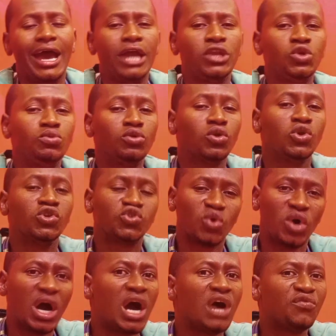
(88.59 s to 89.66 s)
and you will
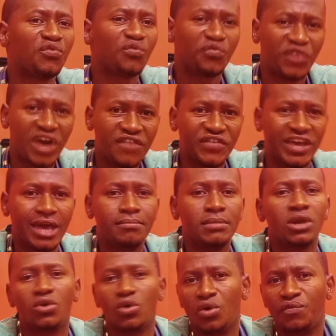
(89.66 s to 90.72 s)
also have 5
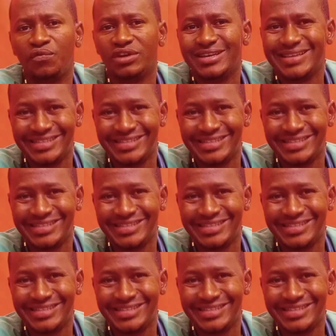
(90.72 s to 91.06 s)
ml of